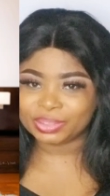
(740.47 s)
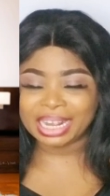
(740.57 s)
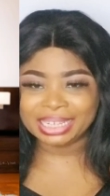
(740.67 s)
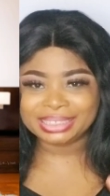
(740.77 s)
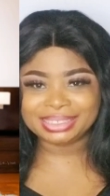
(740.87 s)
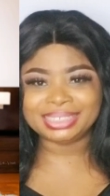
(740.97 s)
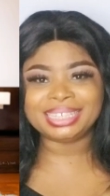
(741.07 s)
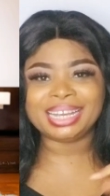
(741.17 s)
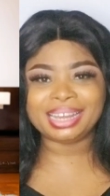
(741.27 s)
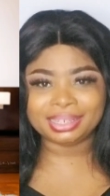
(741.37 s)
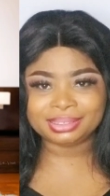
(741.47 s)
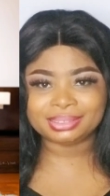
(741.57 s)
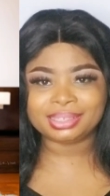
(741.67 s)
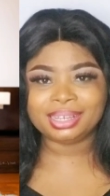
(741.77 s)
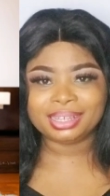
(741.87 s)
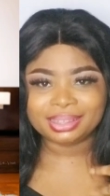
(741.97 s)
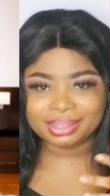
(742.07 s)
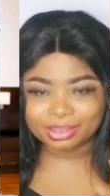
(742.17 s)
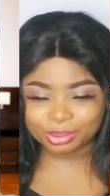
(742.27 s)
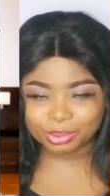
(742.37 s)
like she ate
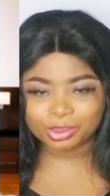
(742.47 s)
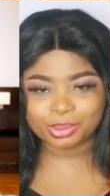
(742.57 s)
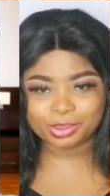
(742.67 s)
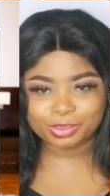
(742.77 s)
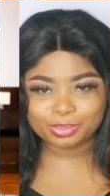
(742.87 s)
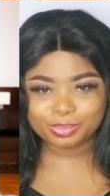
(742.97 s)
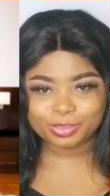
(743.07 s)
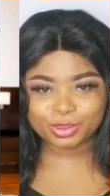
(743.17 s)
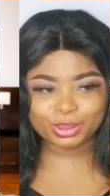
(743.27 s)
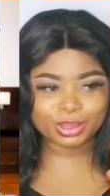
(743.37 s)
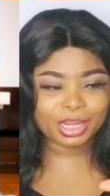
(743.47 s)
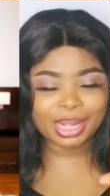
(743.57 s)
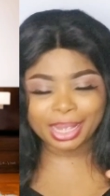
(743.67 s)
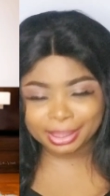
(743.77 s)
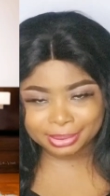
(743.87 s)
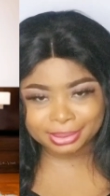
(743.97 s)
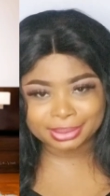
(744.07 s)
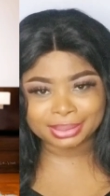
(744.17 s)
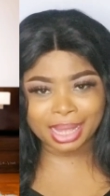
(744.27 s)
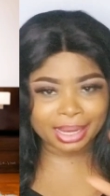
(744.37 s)
the look. She ate
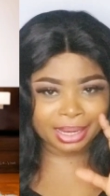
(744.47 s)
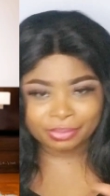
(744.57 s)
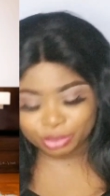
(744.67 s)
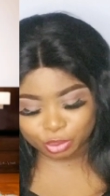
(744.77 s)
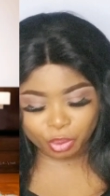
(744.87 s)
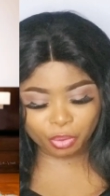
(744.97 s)
it and left no